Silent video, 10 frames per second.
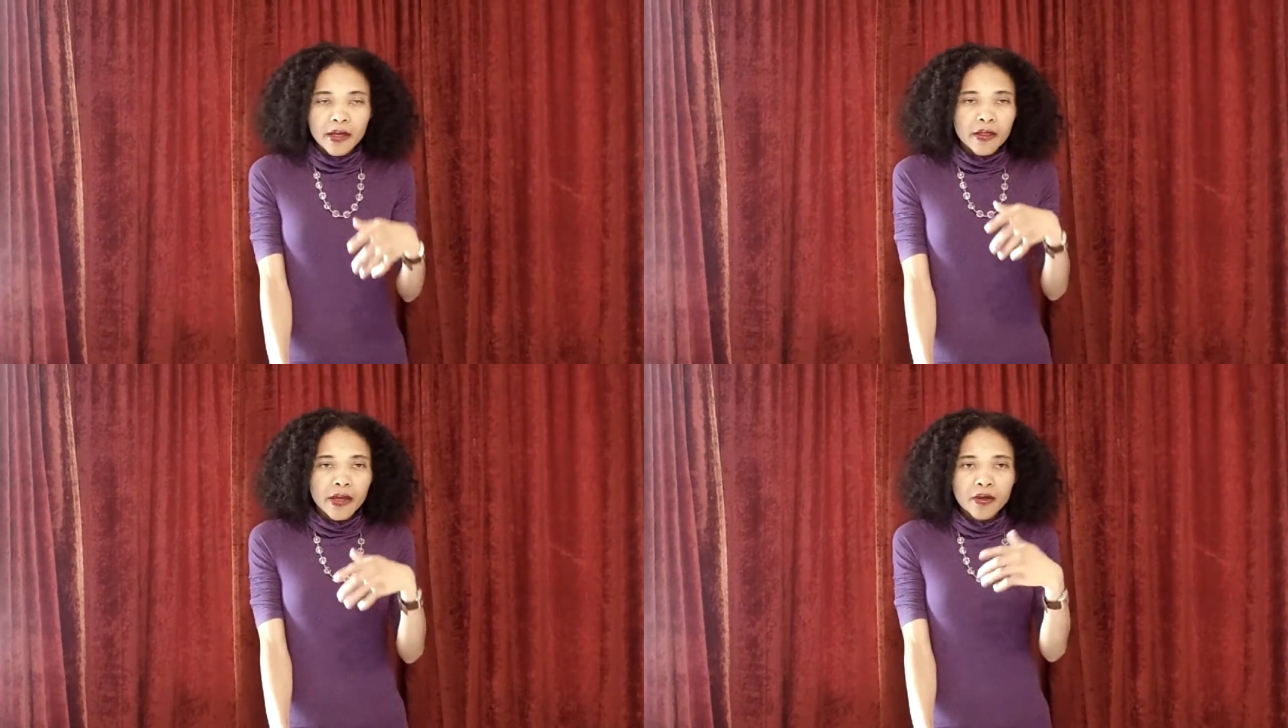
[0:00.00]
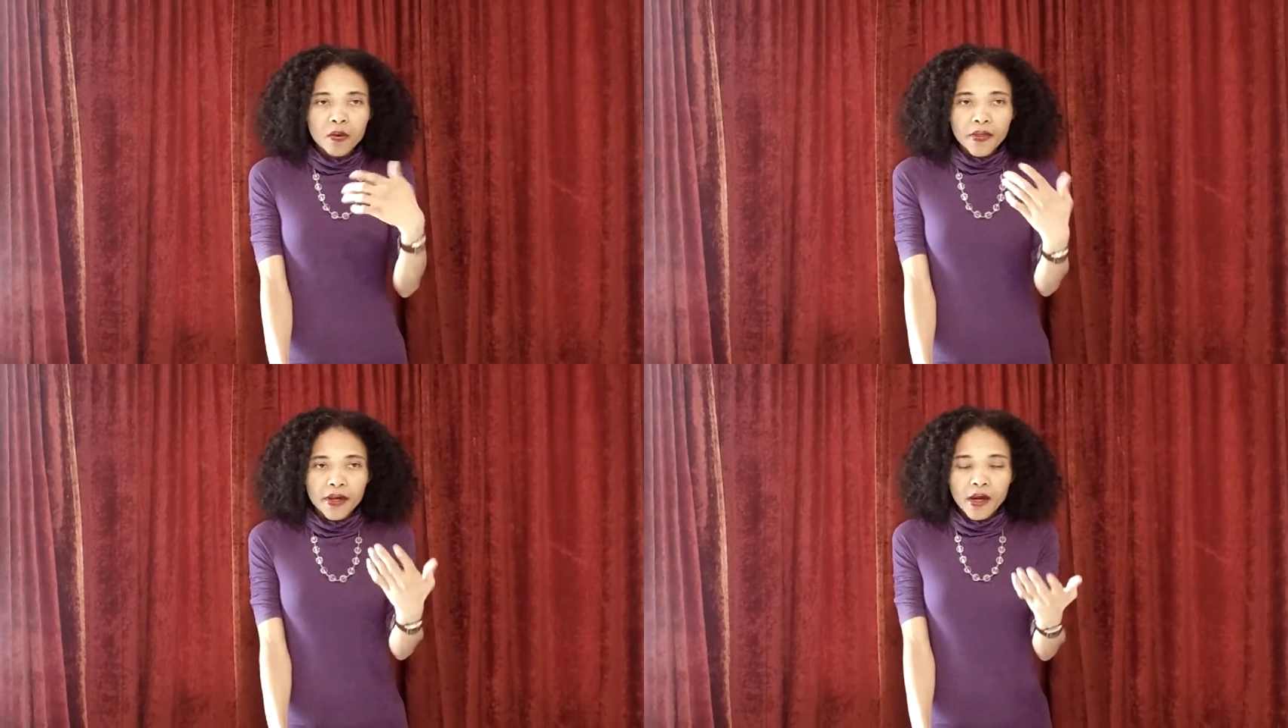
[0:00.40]
they
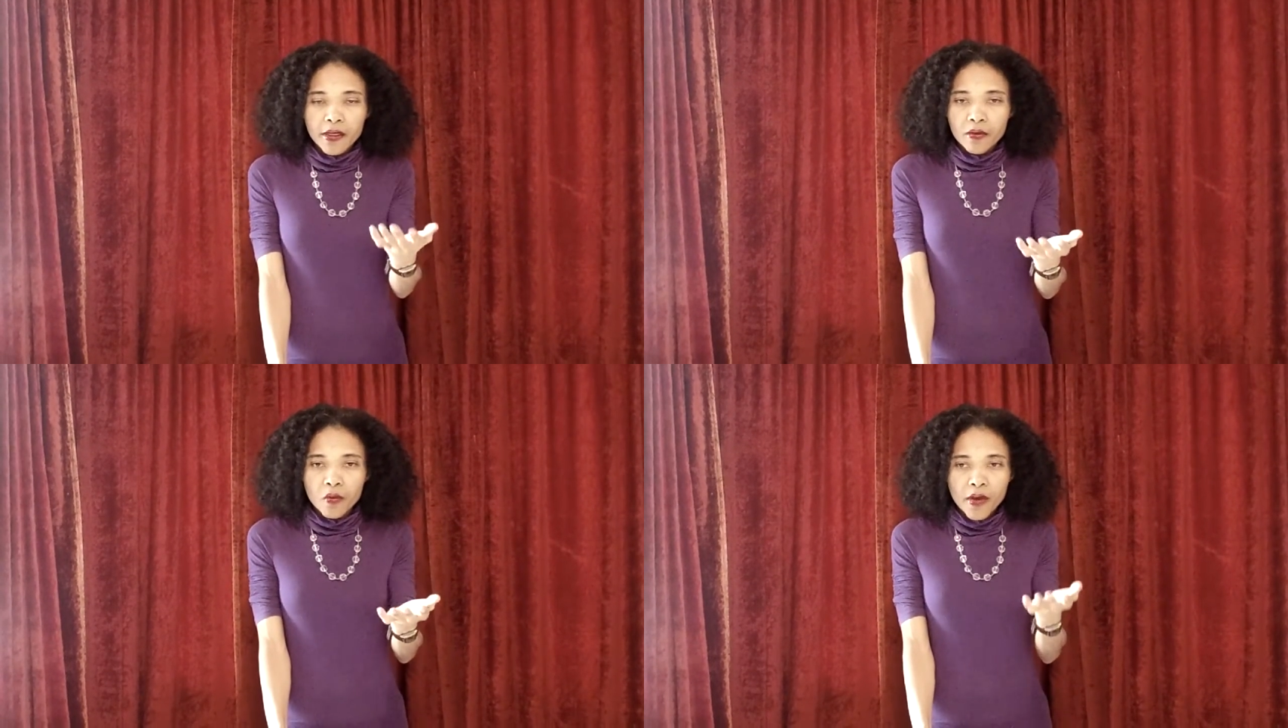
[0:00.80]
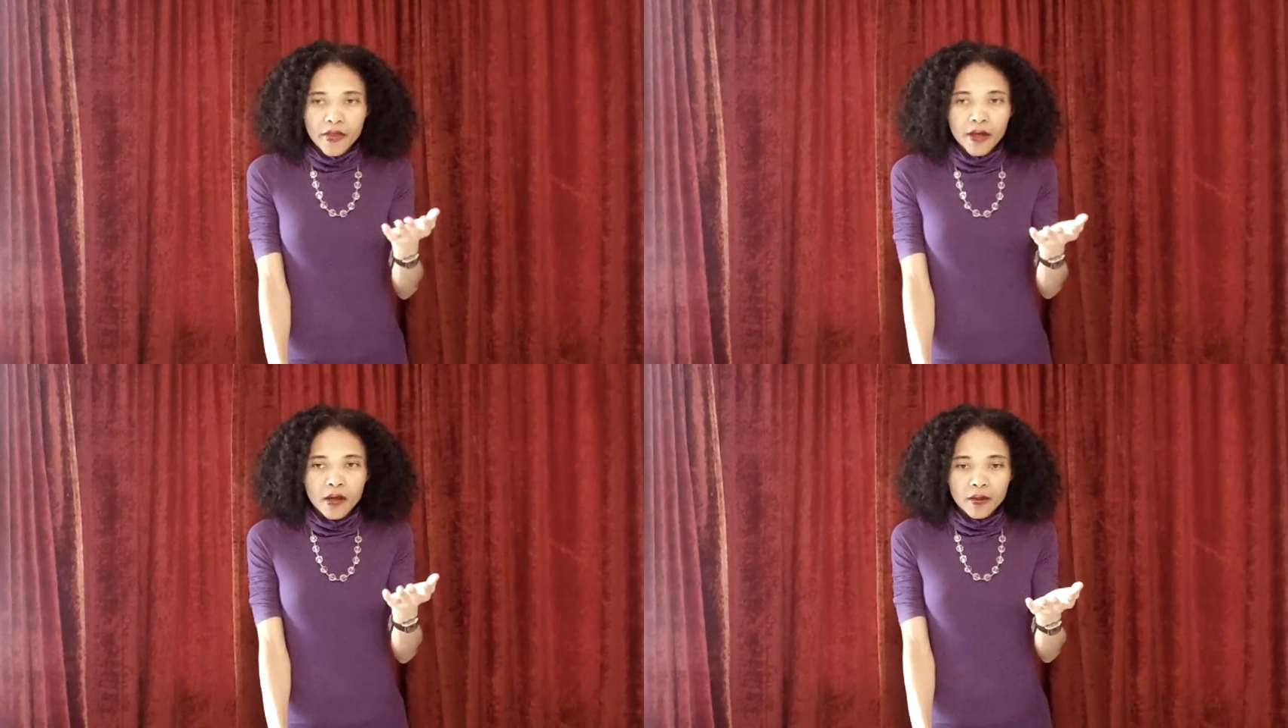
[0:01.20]
know
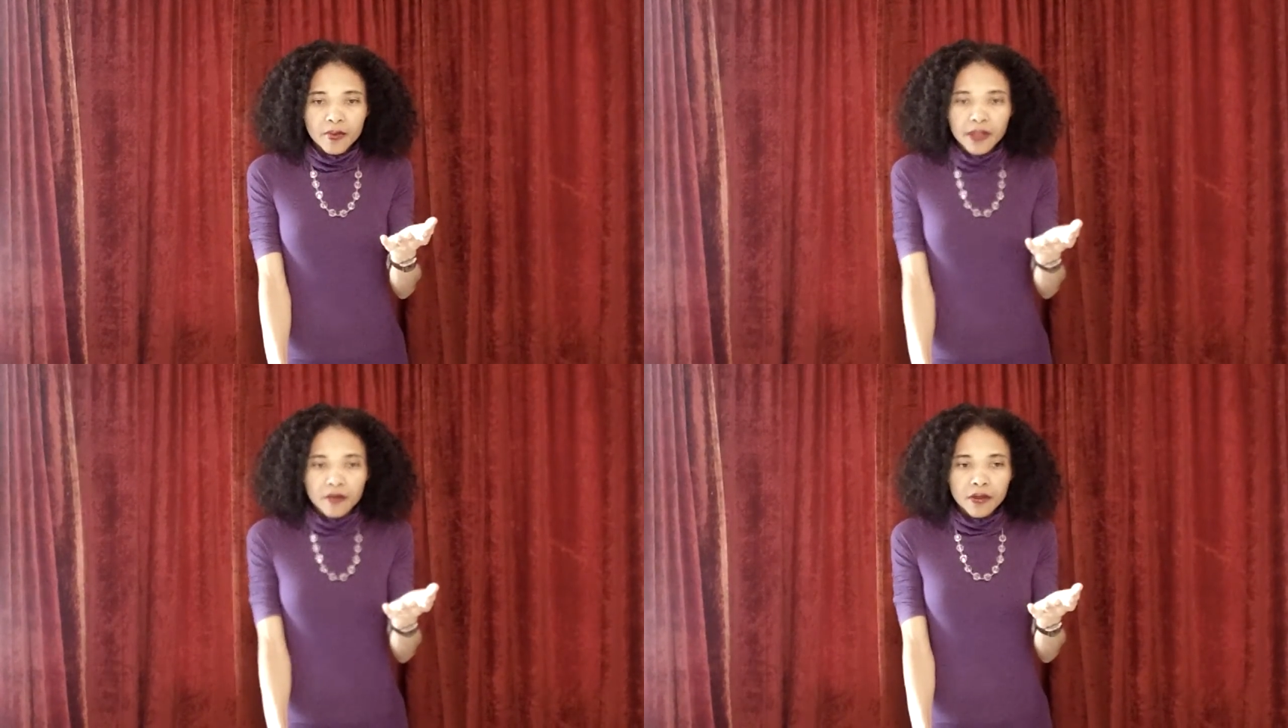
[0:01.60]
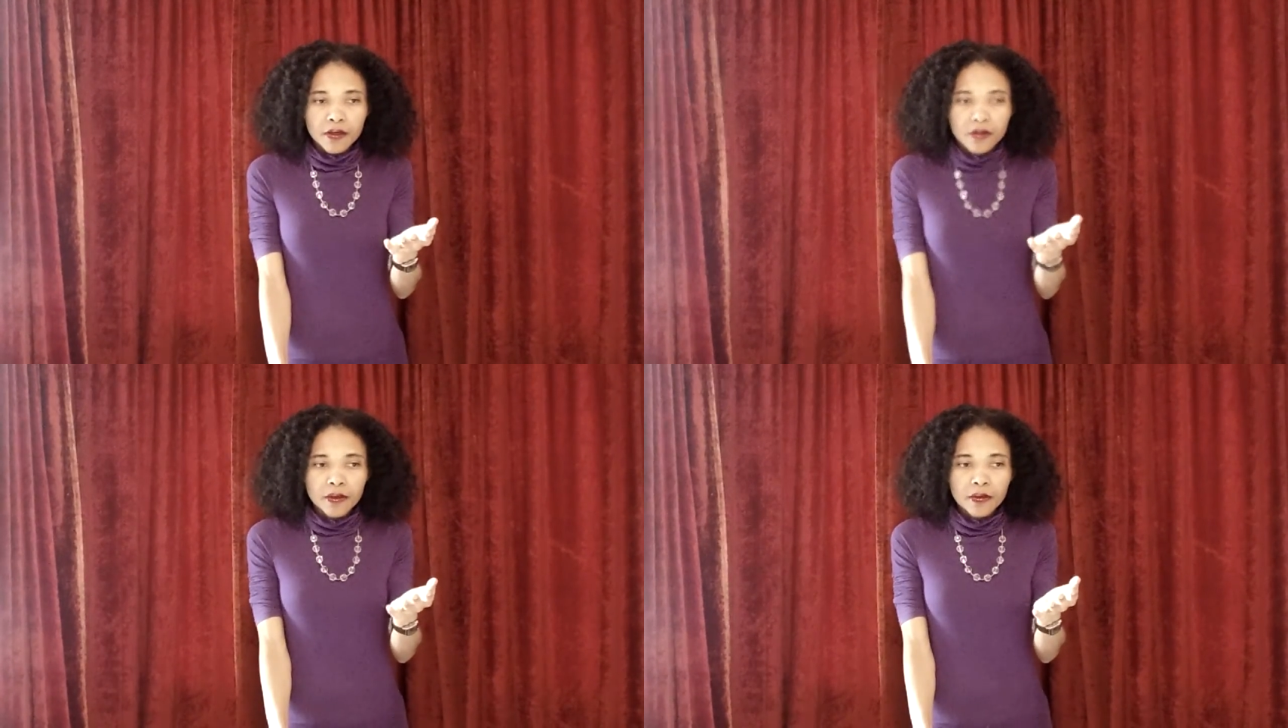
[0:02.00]
what they got themselves
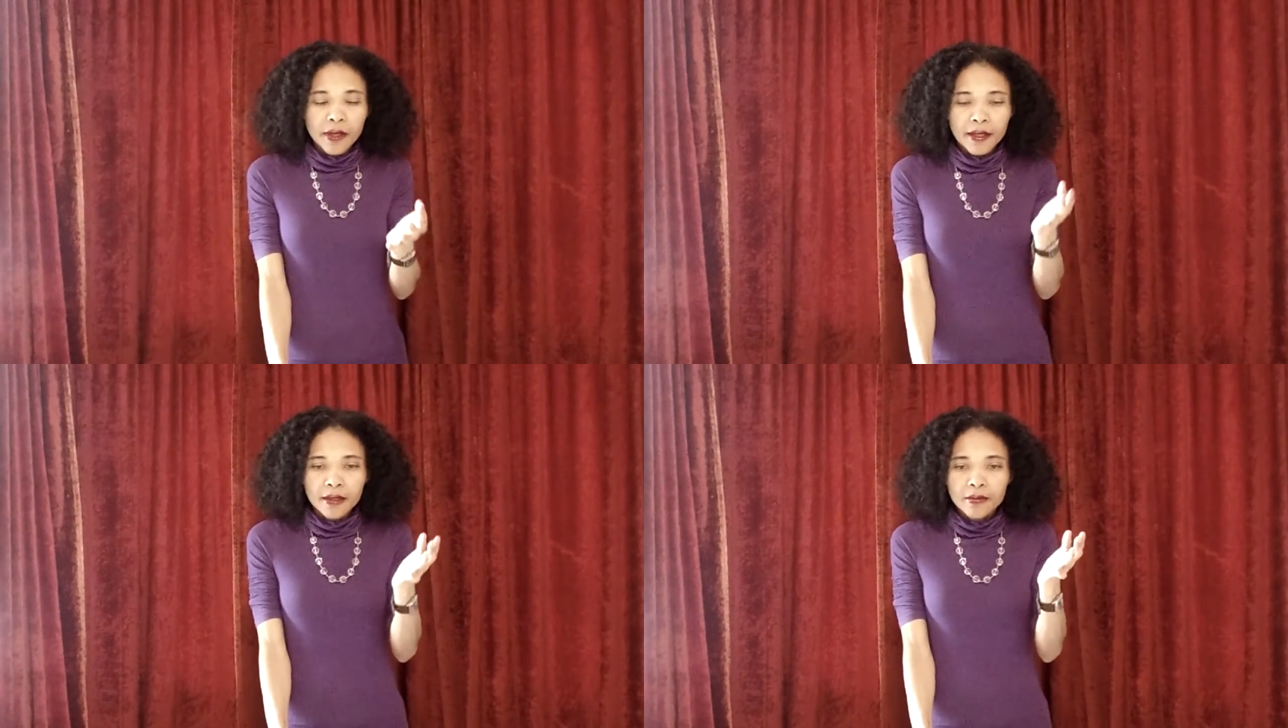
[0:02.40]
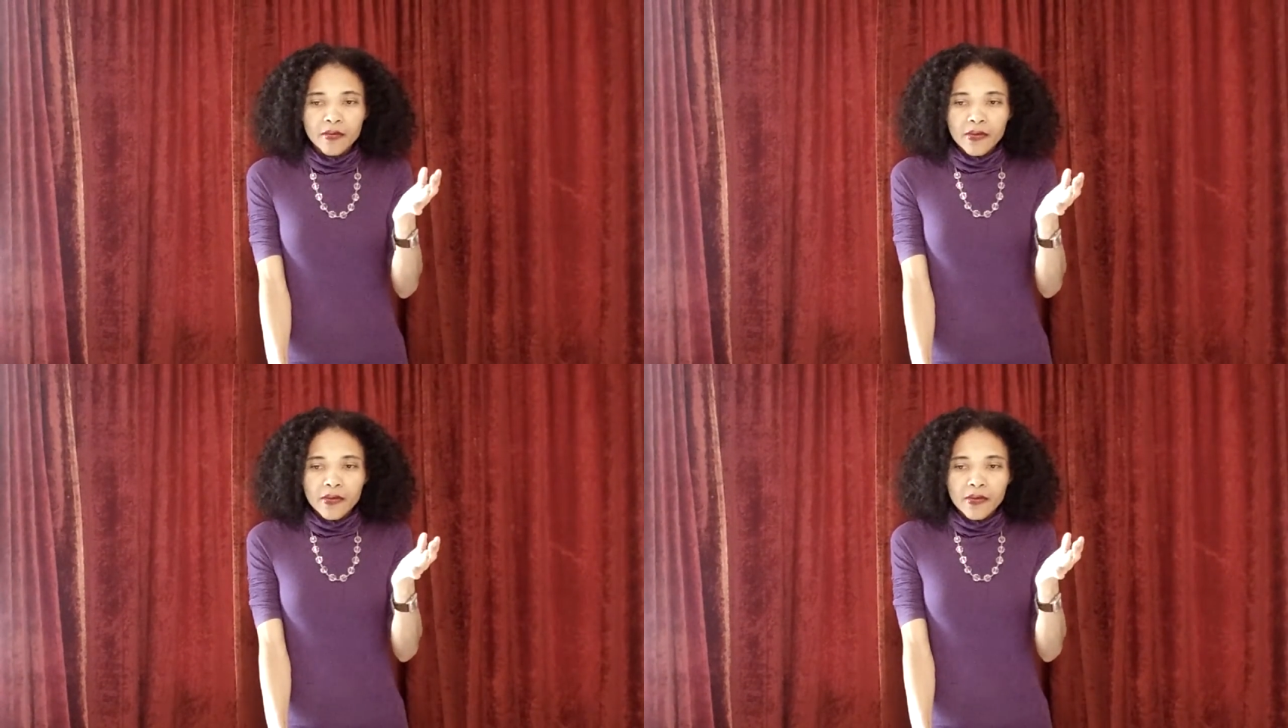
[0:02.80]
into, and,